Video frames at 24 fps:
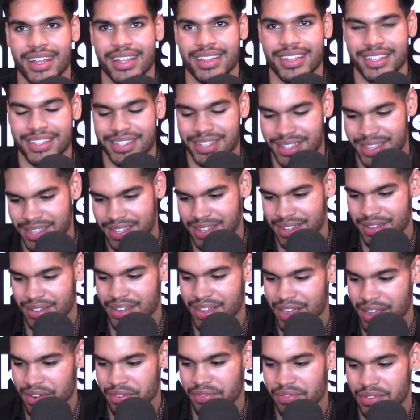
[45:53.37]
These are the
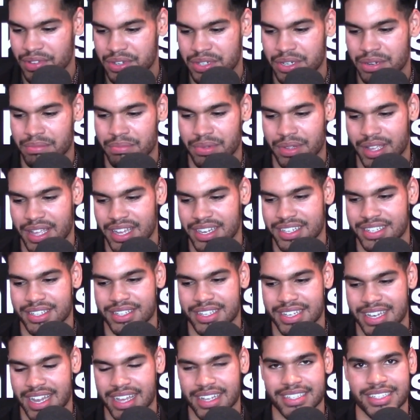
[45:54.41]
kind of future
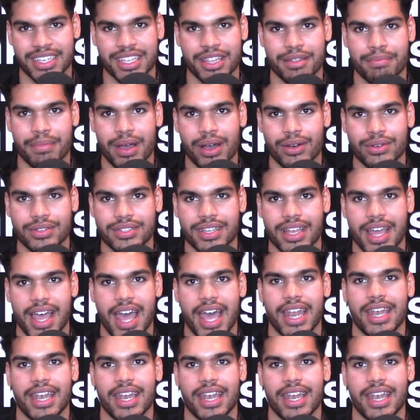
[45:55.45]
implications next to the mouse.